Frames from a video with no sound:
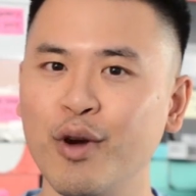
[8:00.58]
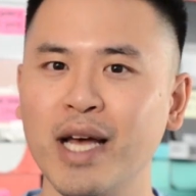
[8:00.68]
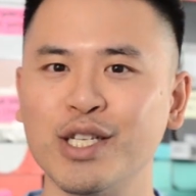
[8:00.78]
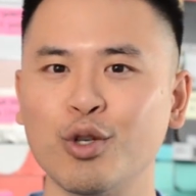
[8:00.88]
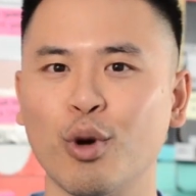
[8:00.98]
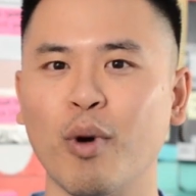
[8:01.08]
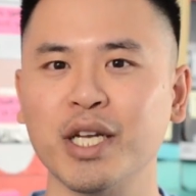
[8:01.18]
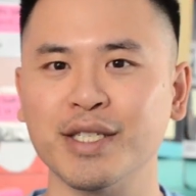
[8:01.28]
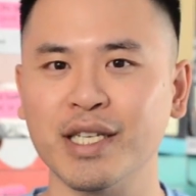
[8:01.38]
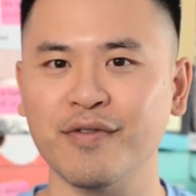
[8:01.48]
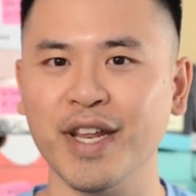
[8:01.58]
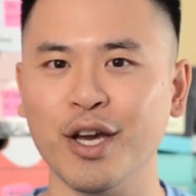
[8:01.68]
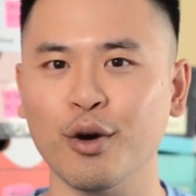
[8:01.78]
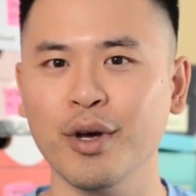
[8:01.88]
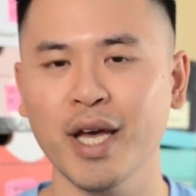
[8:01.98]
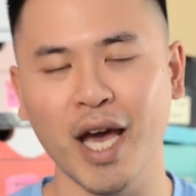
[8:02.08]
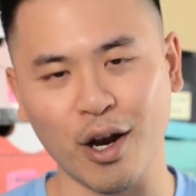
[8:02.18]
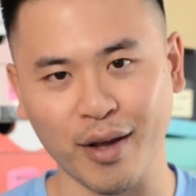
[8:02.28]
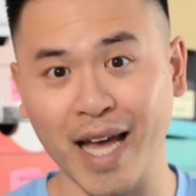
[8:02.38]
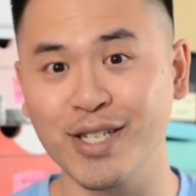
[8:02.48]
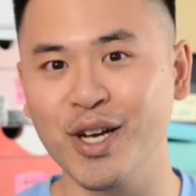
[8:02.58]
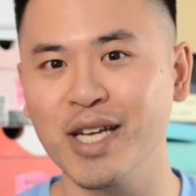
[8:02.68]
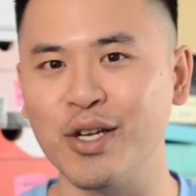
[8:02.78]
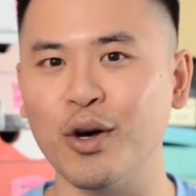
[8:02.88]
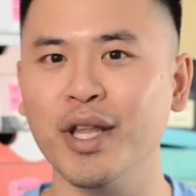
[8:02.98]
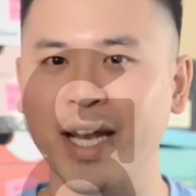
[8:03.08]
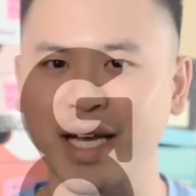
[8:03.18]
you guys enjoyed watching this video, and I'll catch you guys all in the